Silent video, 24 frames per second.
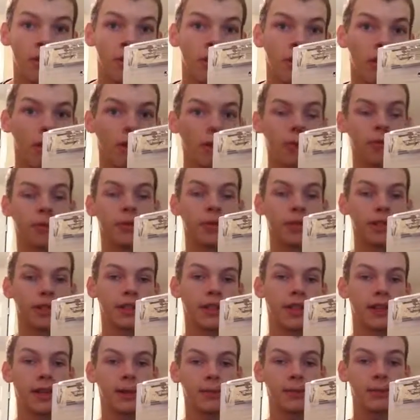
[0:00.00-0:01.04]
all 30
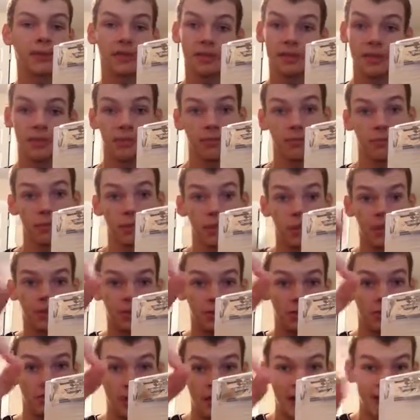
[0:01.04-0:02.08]
times. Please
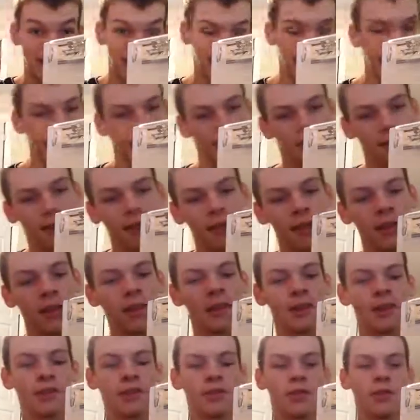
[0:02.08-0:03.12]
do that,
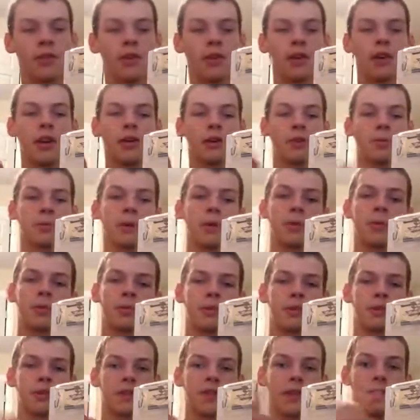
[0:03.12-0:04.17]
so that other people
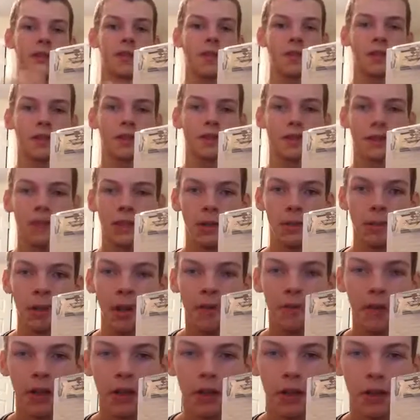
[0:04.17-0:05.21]
just like you can see
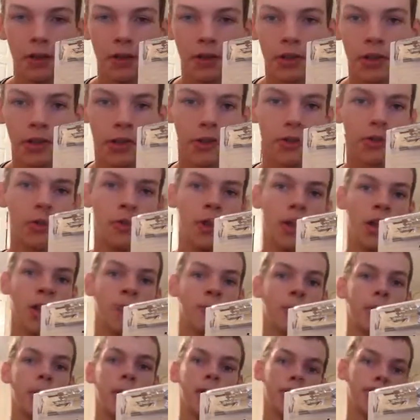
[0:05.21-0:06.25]
my videos too.
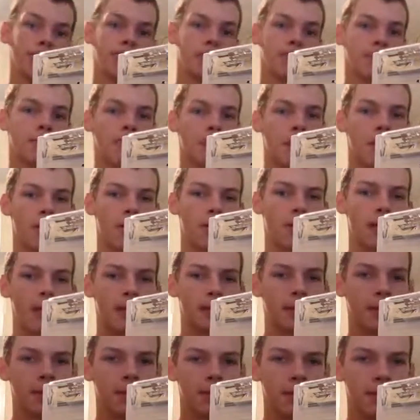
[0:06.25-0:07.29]
But that just about
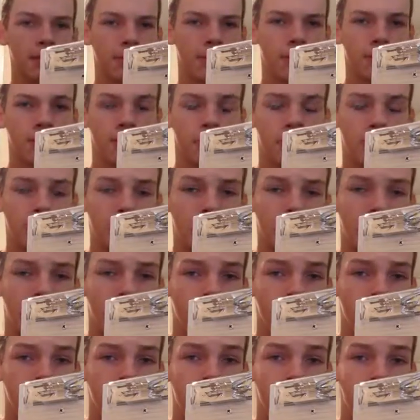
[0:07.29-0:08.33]
wraps up the review
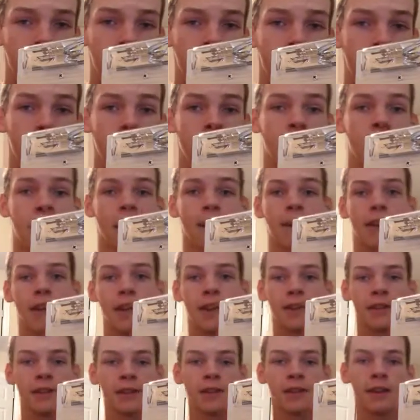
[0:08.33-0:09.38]
of the Wheelock
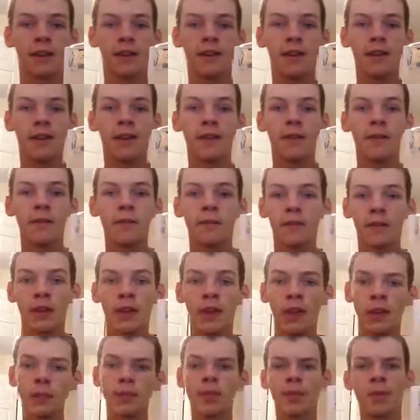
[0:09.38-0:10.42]
AS
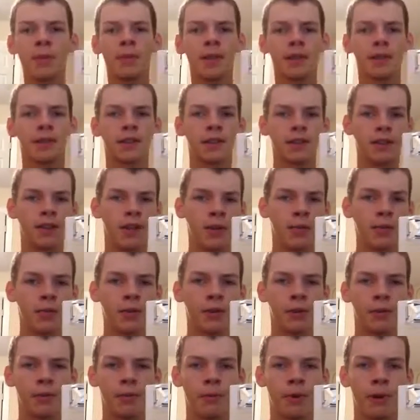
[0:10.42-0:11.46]
on Gpexalarm
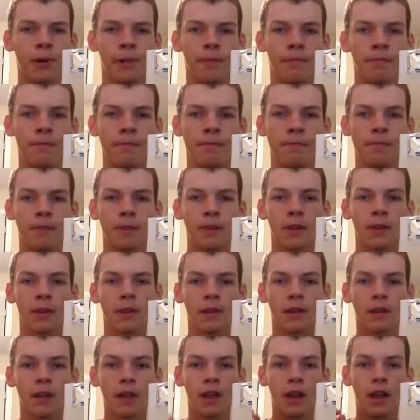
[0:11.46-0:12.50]
101.
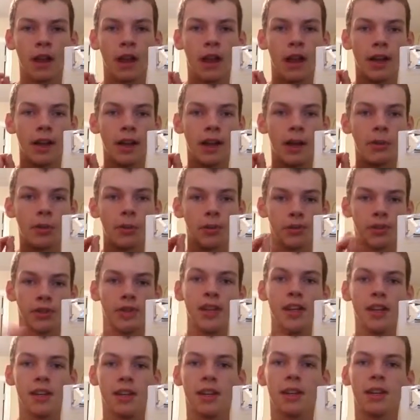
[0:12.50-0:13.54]
And I will
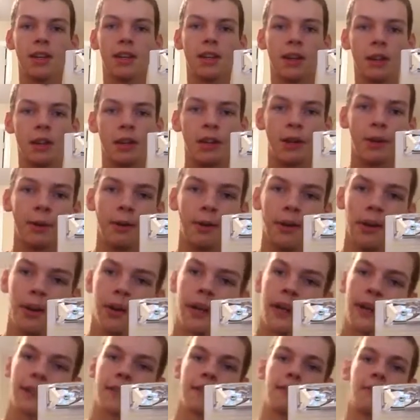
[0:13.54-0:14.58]
see you in the
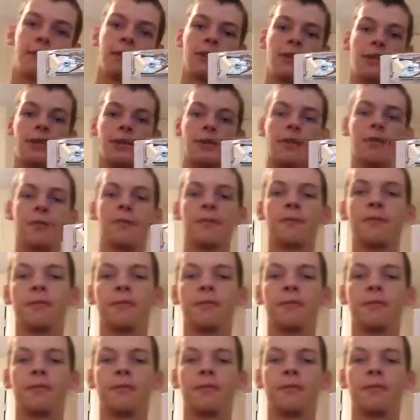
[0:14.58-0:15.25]
next video.